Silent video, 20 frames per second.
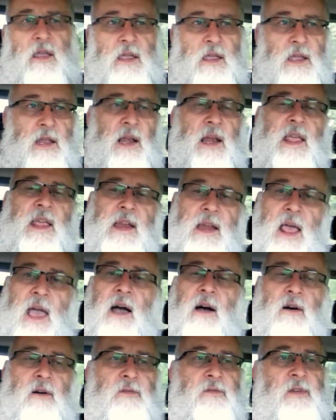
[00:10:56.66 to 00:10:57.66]
glean
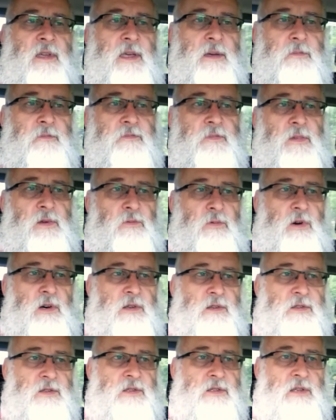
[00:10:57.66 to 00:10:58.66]
out of him
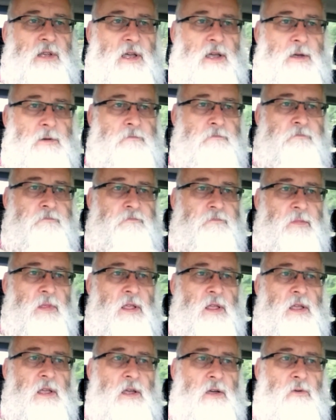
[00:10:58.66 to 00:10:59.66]
was
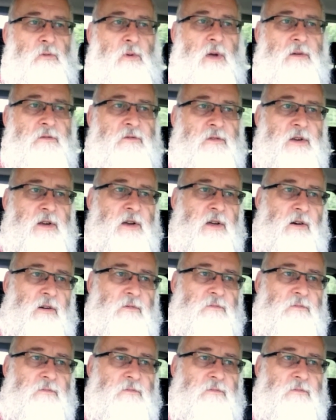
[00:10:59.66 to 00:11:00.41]
whether or not